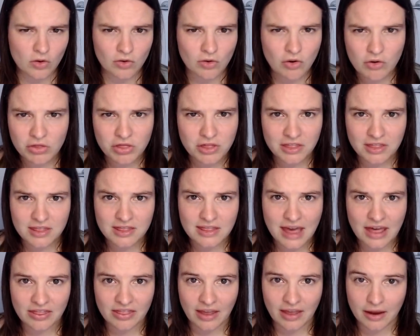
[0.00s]
Other than
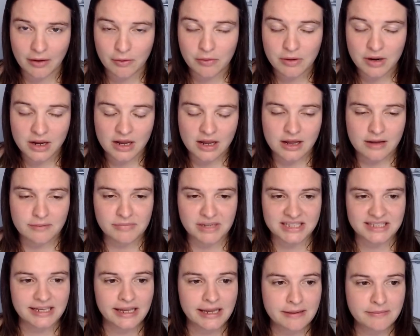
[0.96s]
that, though, my
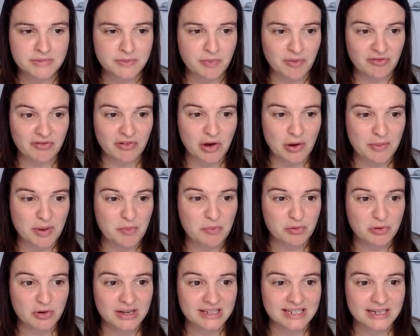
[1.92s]
team's performing
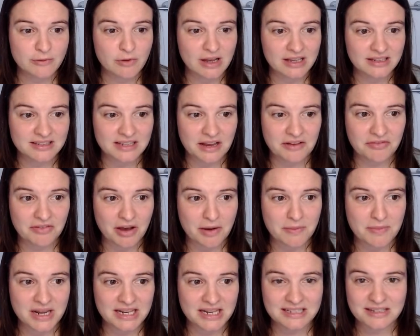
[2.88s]
pretty well so far.
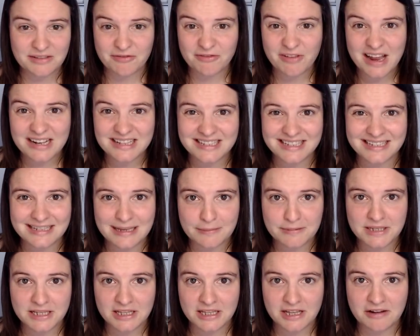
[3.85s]
I mean, the defence has
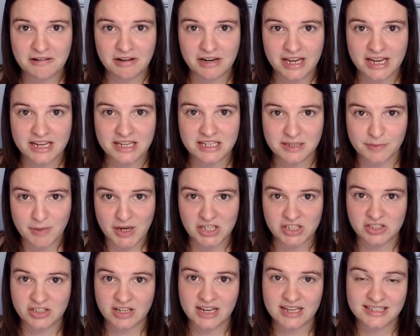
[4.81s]
absolutely
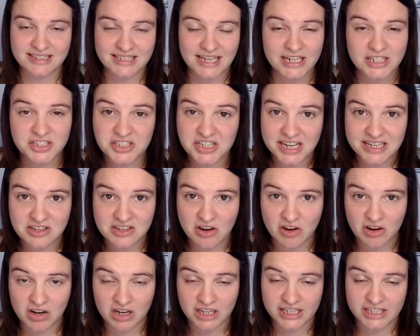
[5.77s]
smashed it. Sanchez
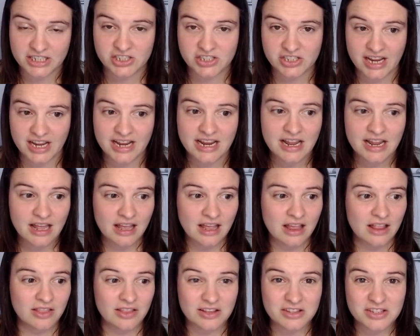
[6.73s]
got a clean sheet.
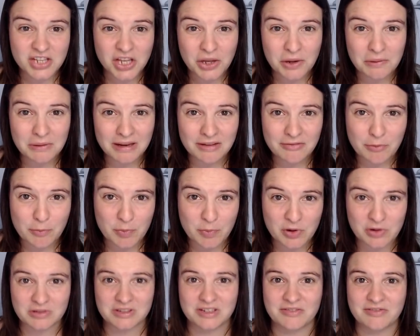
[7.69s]
The 2
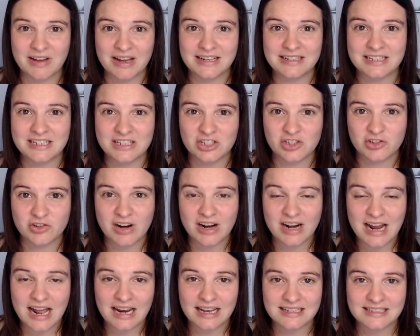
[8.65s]
Liverpool defenders,
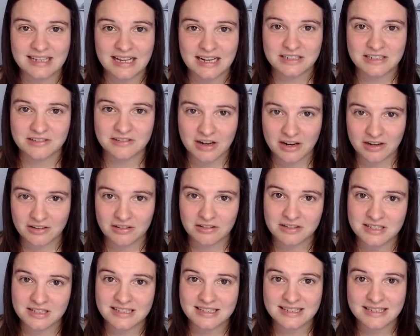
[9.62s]
Trent
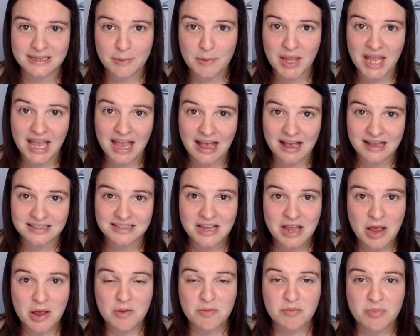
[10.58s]
Alexander-Arnold and Tsimikas,
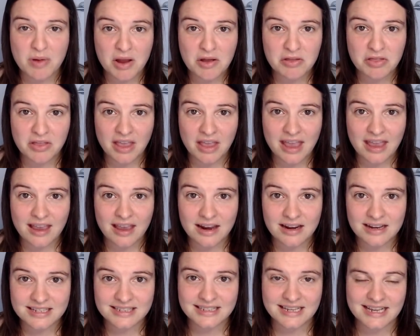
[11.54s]
both getting an
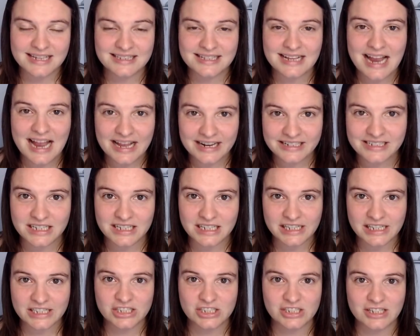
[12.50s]
assist and a
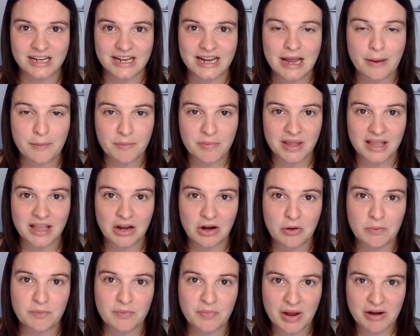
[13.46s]
clean sheet and picking
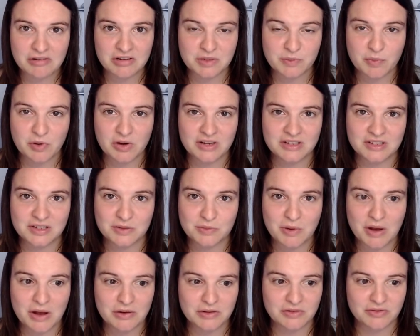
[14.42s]
up bonus points as
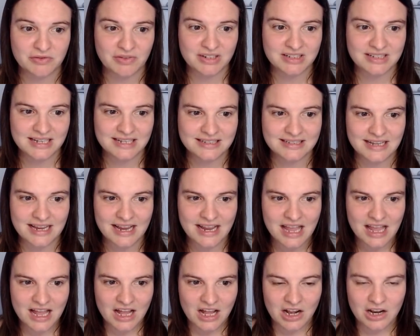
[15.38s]
well, which is fantastic.
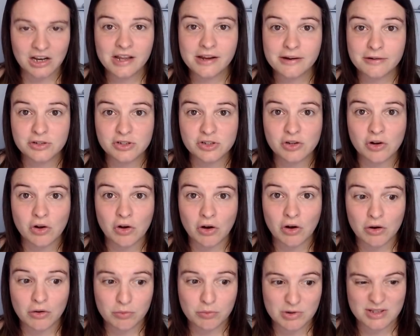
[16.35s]
Luke
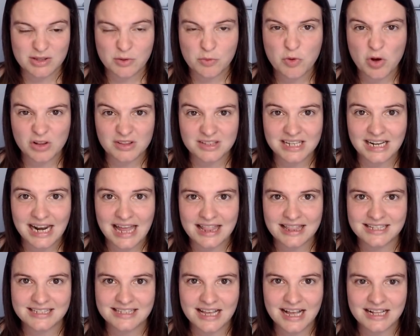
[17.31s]
Shaw was the one to let
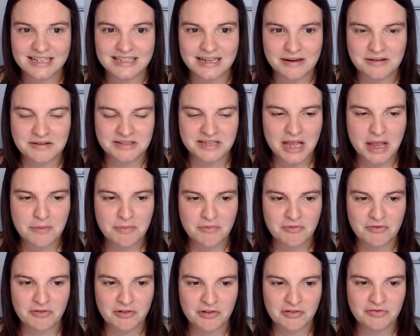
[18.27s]
the side down. I was
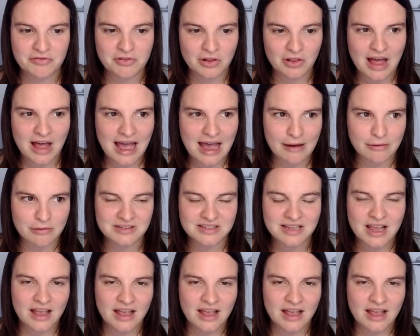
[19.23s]
hoping for a full house.